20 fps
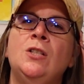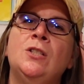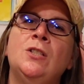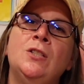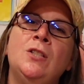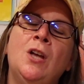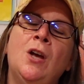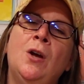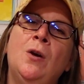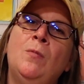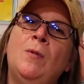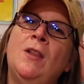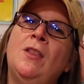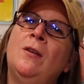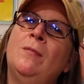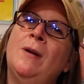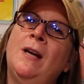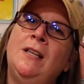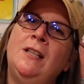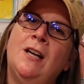to know
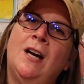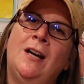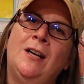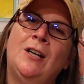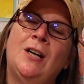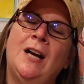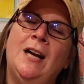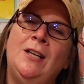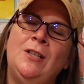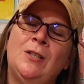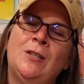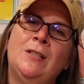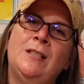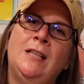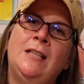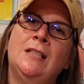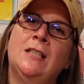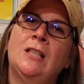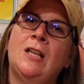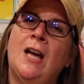whether my daughter
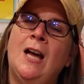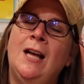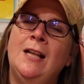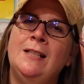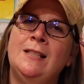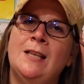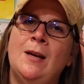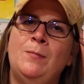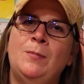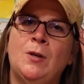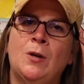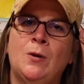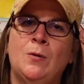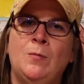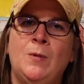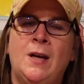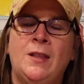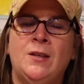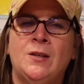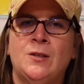understands a concept or
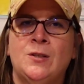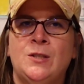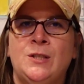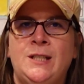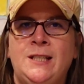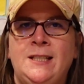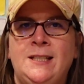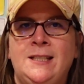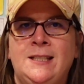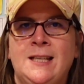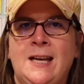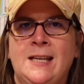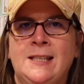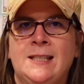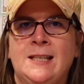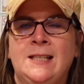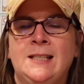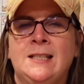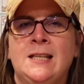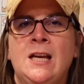whether she
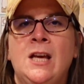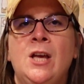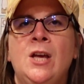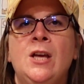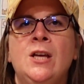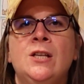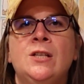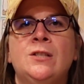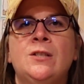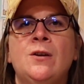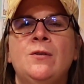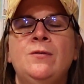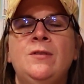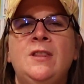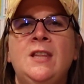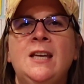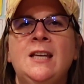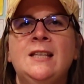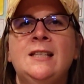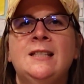doesn't. So
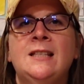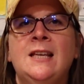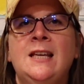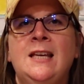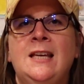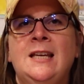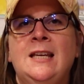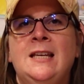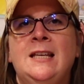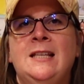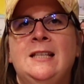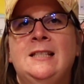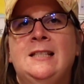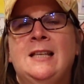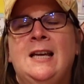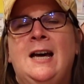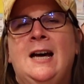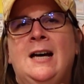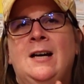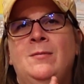this is
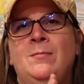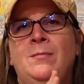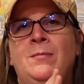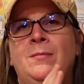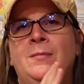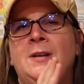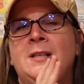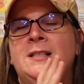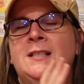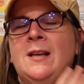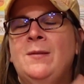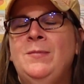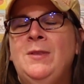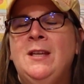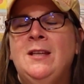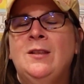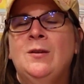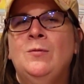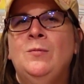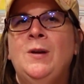um,
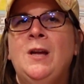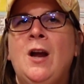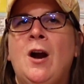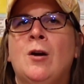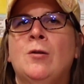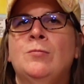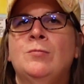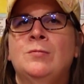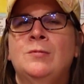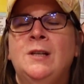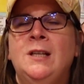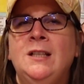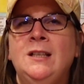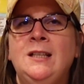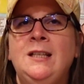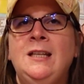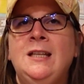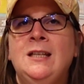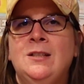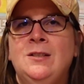something that we are
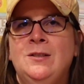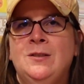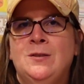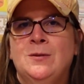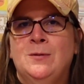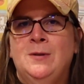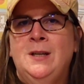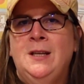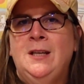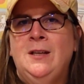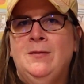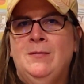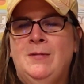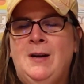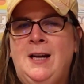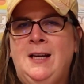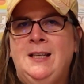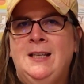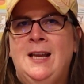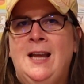really enjoying
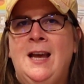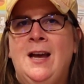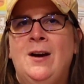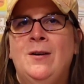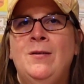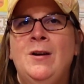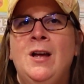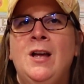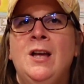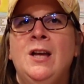right now.